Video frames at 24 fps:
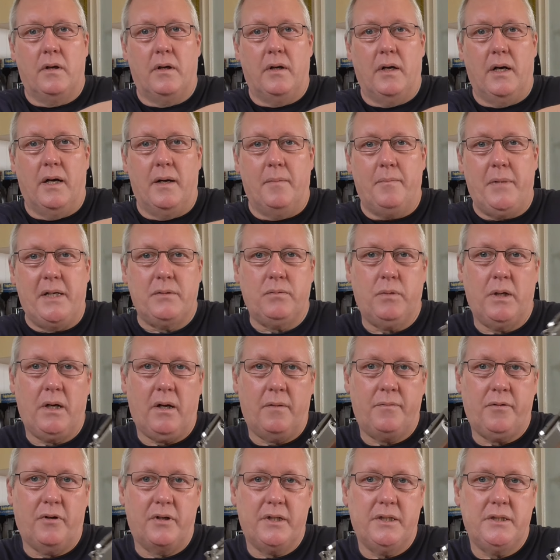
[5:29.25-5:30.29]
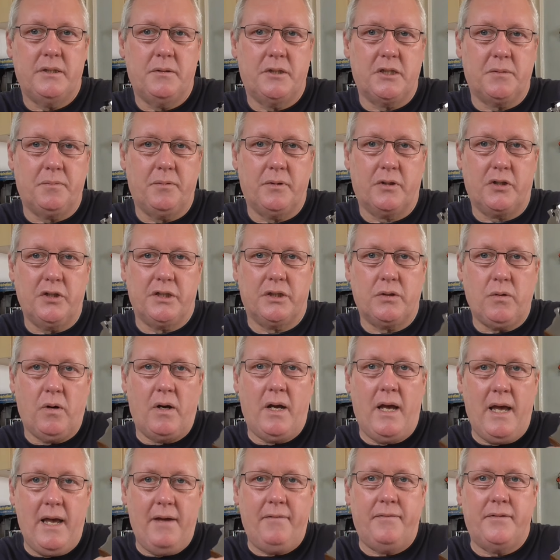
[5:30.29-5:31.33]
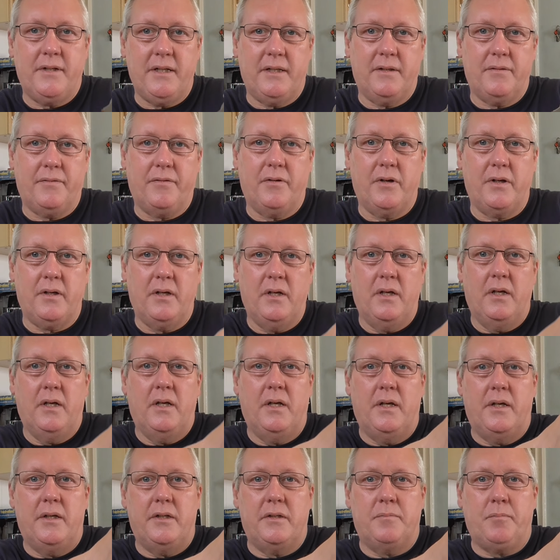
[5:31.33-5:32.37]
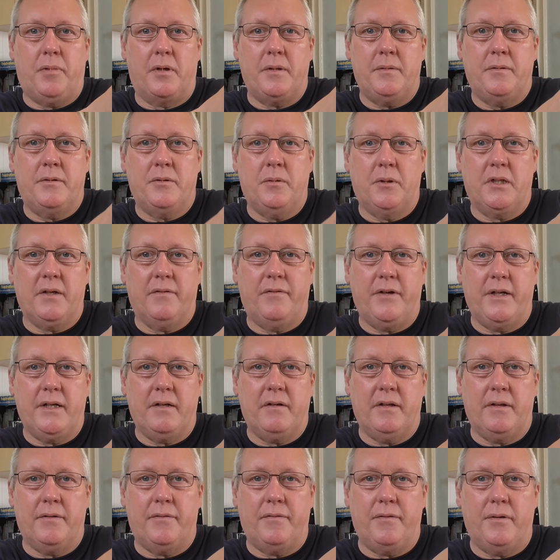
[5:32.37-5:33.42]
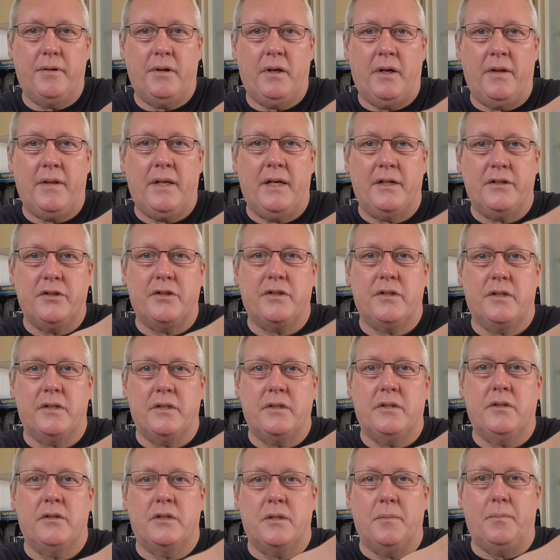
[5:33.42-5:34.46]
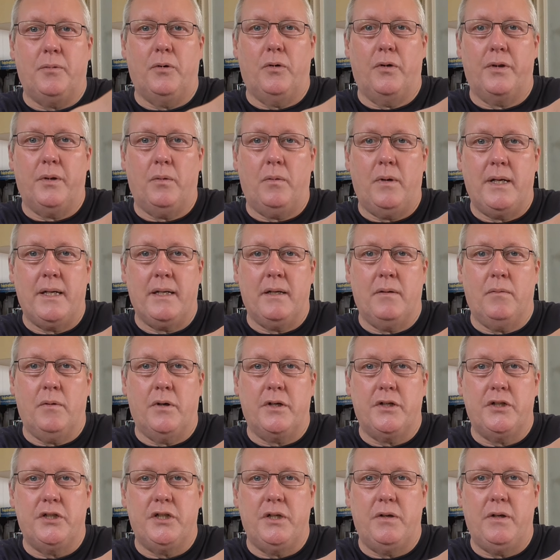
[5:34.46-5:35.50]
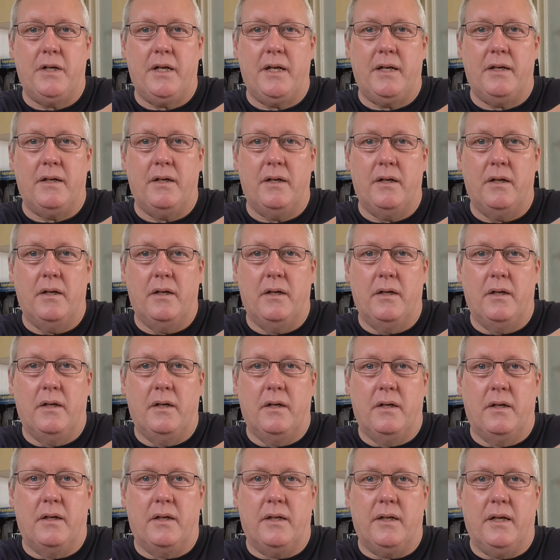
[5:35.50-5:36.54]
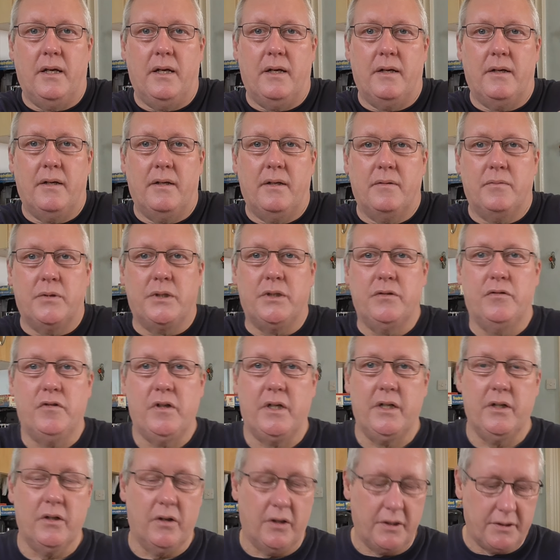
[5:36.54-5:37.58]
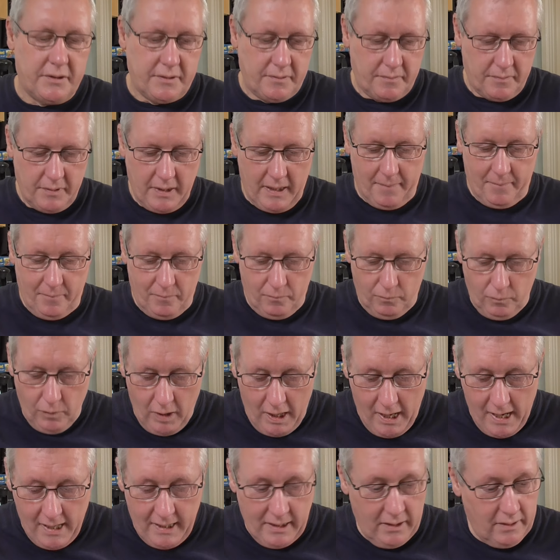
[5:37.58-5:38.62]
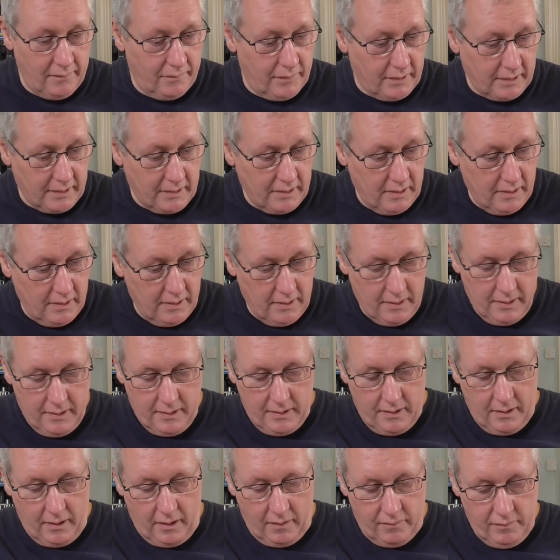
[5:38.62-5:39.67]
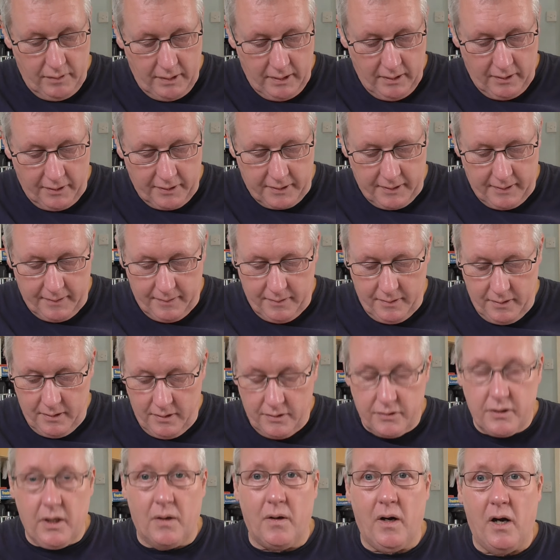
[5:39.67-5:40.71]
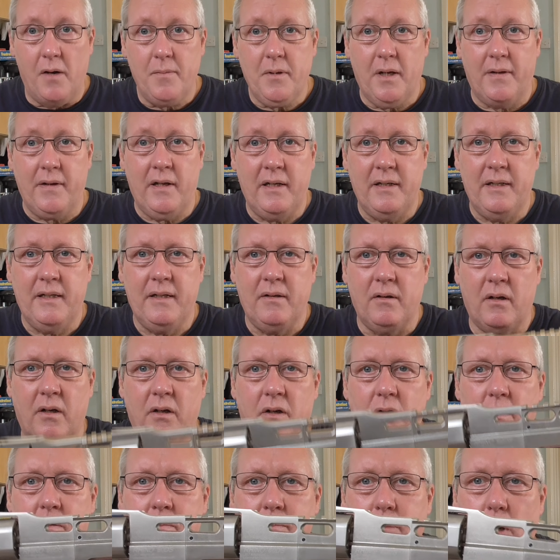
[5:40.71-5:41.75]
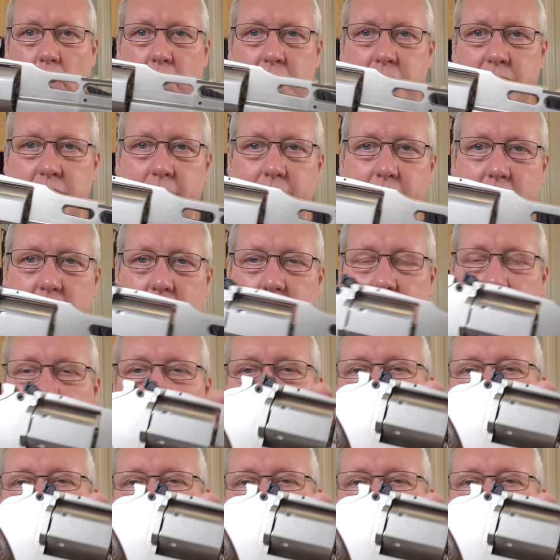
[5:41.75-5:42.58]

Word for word: Uh, best way I find is because it's quite hefty at the front, is probably put your finger at the front like that just to support the weight while you're shooting it. Yeah, it's really nice. Yeah, really lovely. I really like it. So I hope you like that little unboxing review.